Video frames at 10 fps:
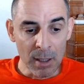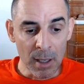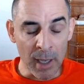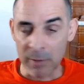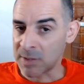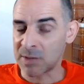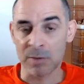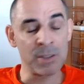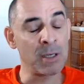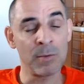and was so
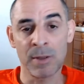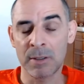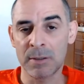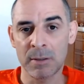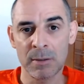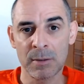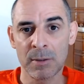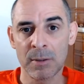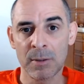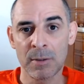done with it.
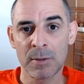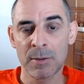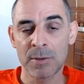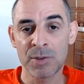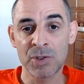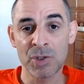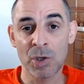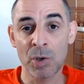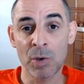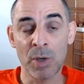
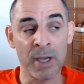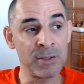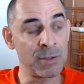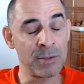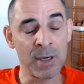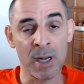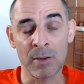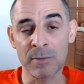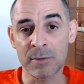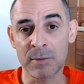So I turned
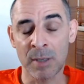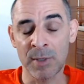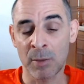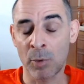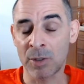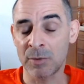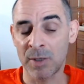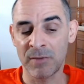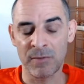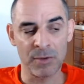around. I mean, I walked away
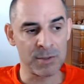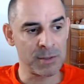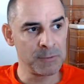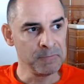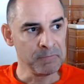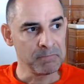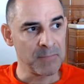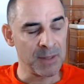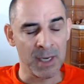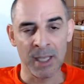first,
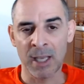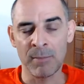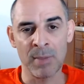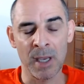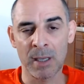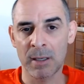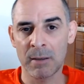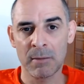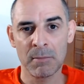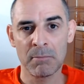and then I came back
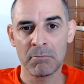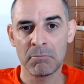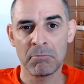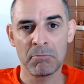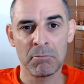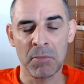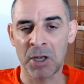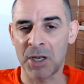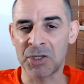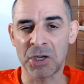and
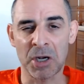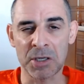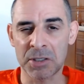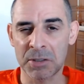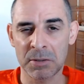I charged.